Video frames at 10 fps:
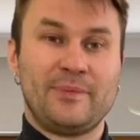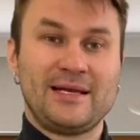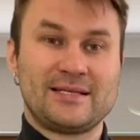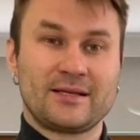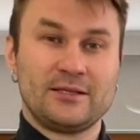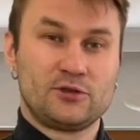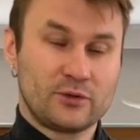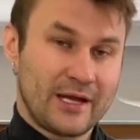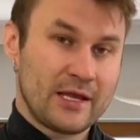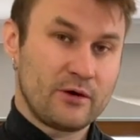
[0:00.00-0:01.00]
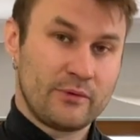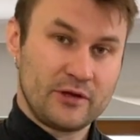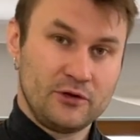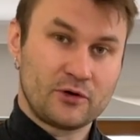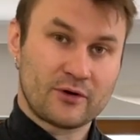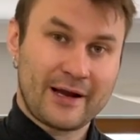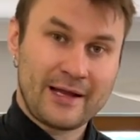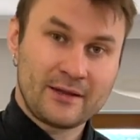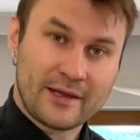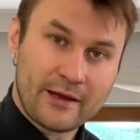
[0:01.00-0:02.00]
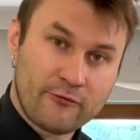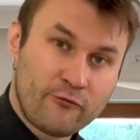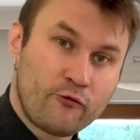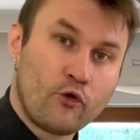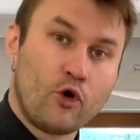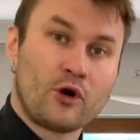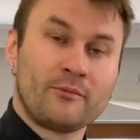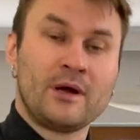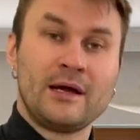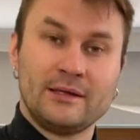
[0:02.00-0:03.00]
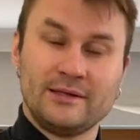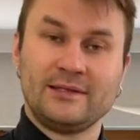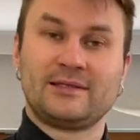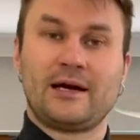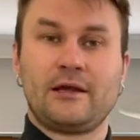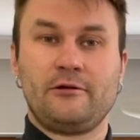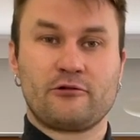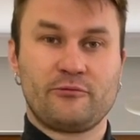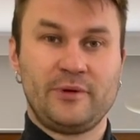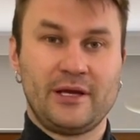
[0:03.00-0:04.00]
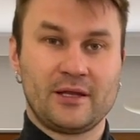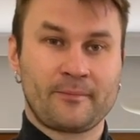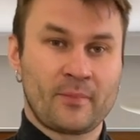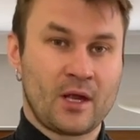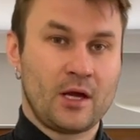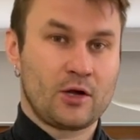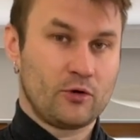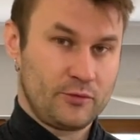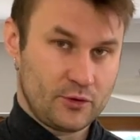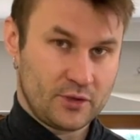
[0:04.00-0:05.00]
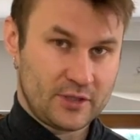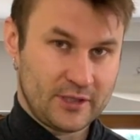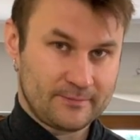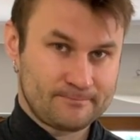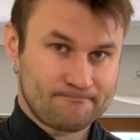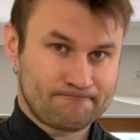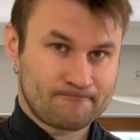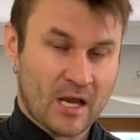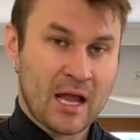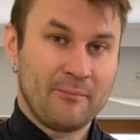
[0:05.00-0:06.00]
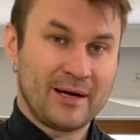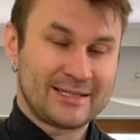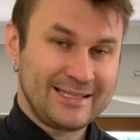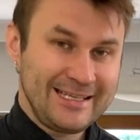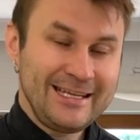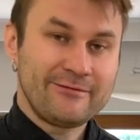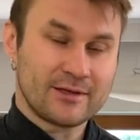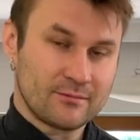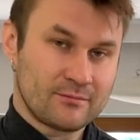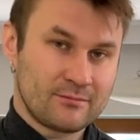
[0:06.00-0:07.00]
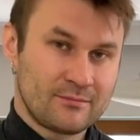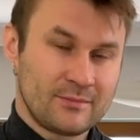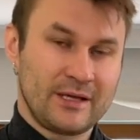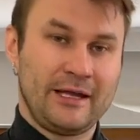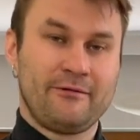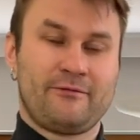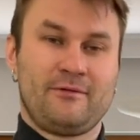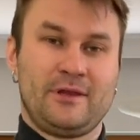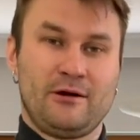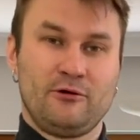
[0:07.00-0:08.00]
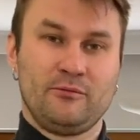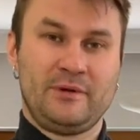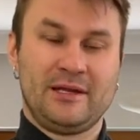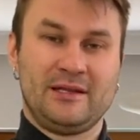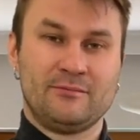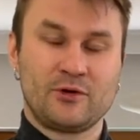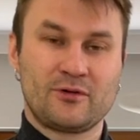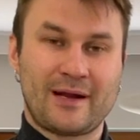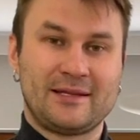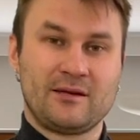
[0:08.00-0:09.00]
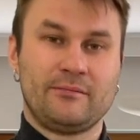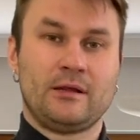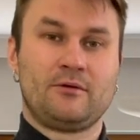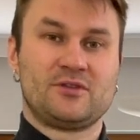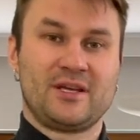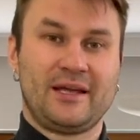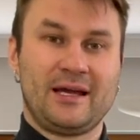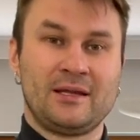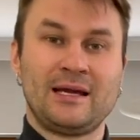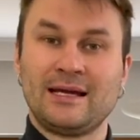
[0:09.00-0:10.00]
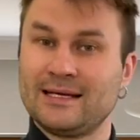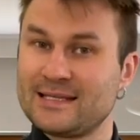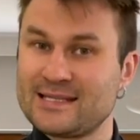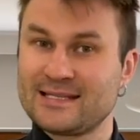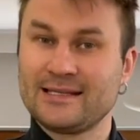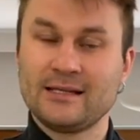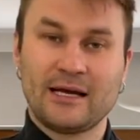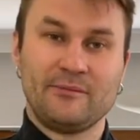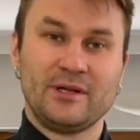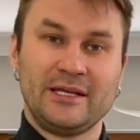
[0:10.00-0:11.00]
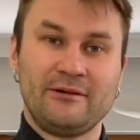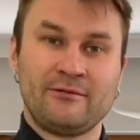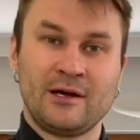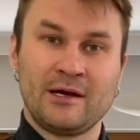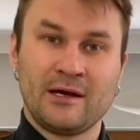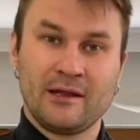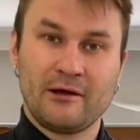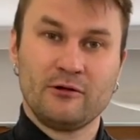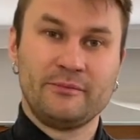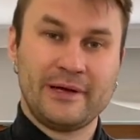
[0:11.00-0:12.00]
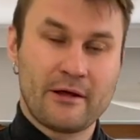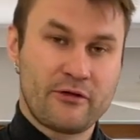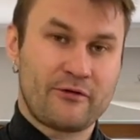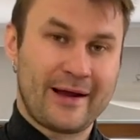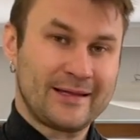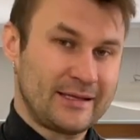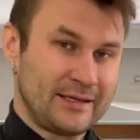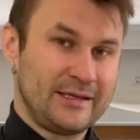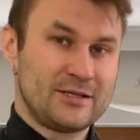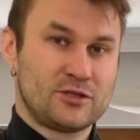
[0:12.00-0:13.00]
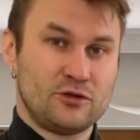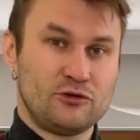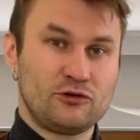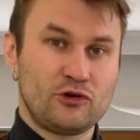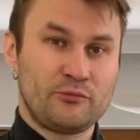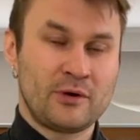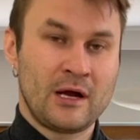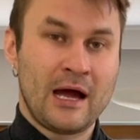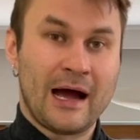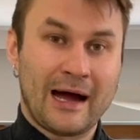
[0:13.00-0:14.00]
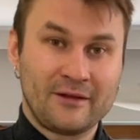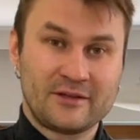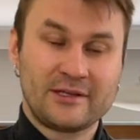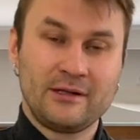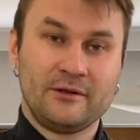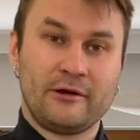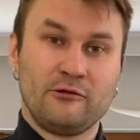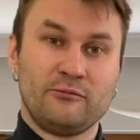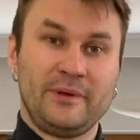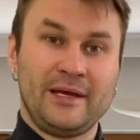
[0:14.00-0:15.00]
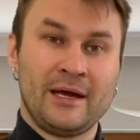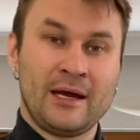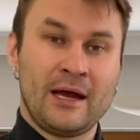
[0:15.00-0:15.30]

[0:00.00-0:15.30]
basically together with Ukraine they form the entire European community. But even if there will be a democratic Belarus again, still I believe there will be a threat in Eastern Europe until there will be